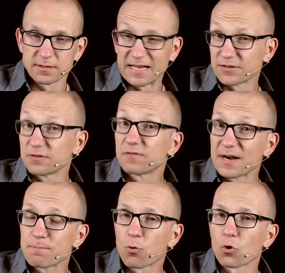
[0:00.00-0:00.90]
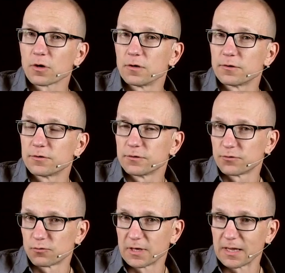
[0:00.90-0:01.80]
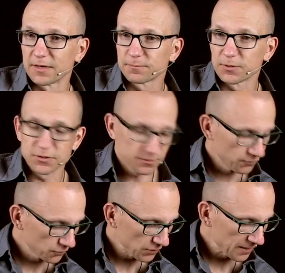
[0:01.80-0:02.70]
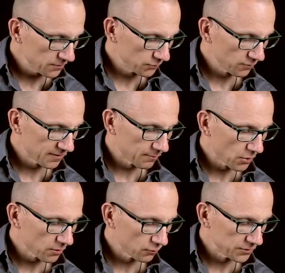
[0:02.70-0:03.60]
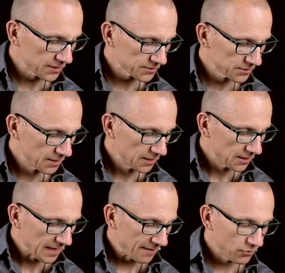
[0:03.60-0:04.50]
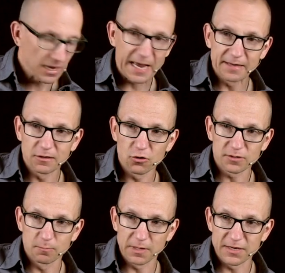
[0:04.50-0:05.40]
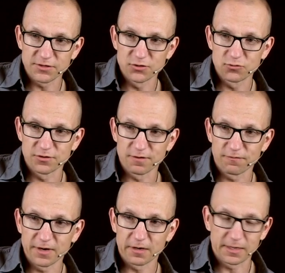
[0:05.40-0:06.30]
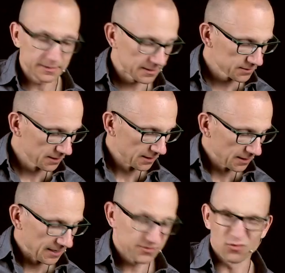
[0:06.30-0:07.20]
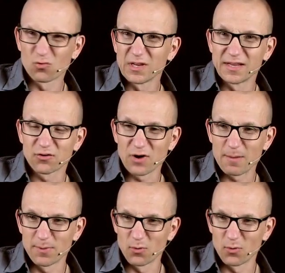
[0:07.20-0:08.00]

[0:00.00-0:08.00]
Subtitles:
And that's very important to realize, because if you try to do a vibrato with just having your hand locked in place and using your finger like this, it's a really crappy